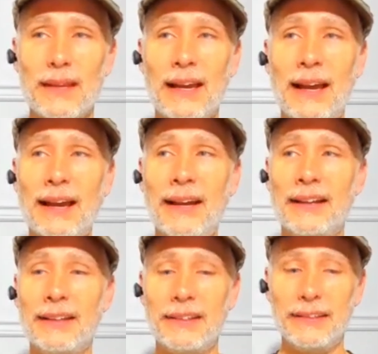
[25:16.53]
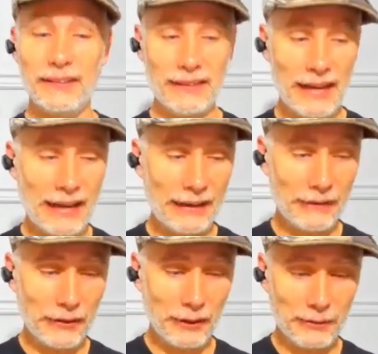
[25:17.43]
I I
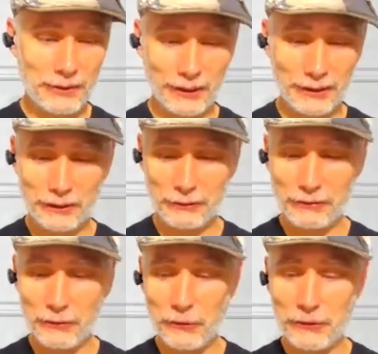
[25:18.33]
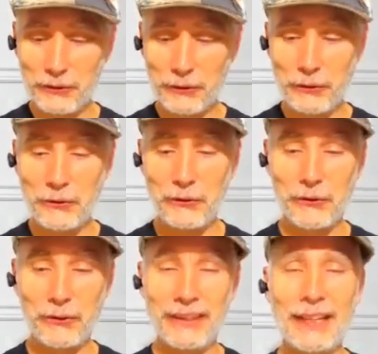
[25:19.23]
have come such a full
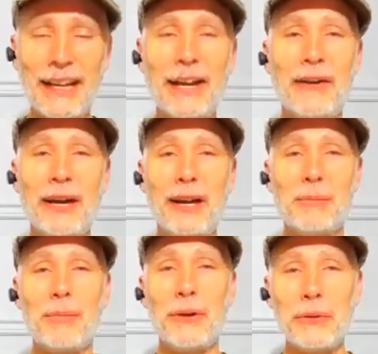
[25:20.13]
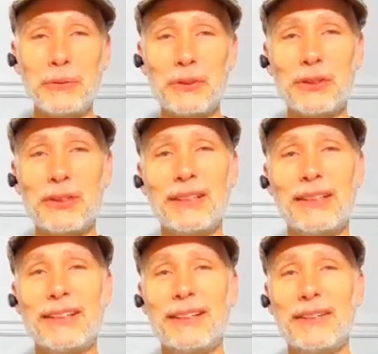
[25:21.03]
circle in how I approach
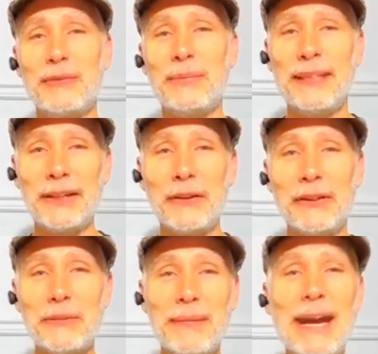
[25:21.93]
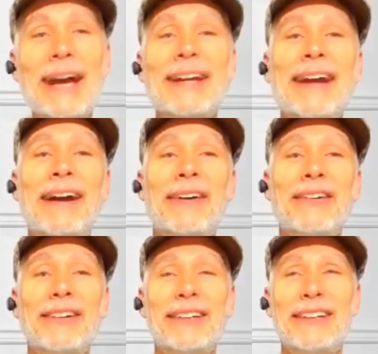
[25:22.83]
being on the mat
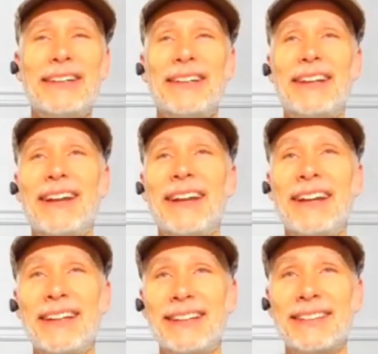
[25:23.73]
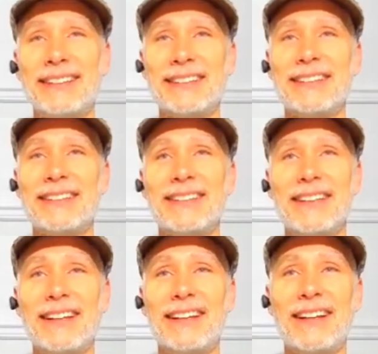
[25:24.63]
now, and
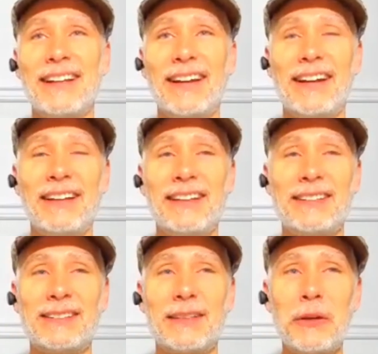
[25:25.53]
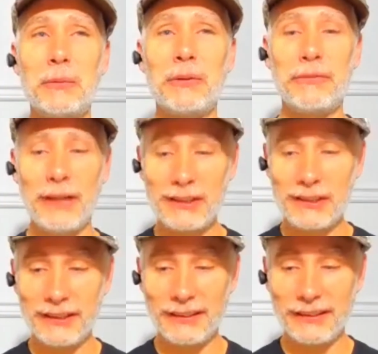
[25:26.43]
it's so
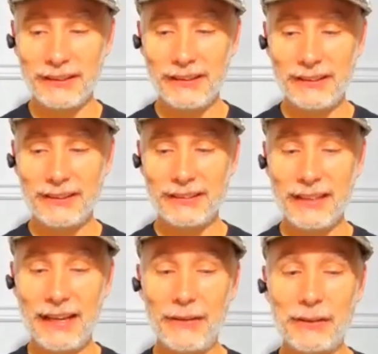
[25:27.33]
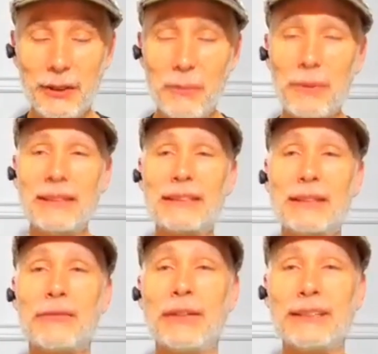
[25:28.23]
refreshing to have so many
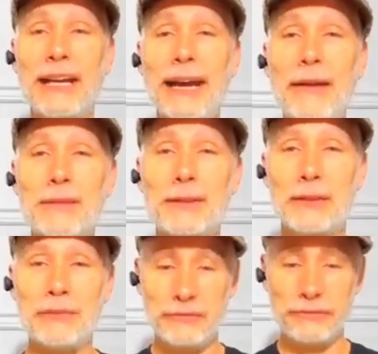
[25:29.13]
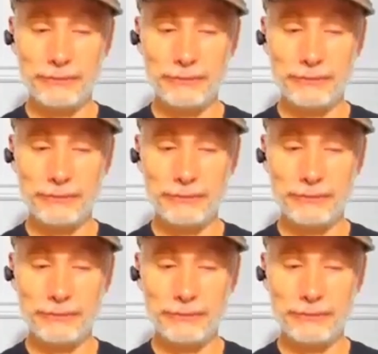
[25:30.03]
different types of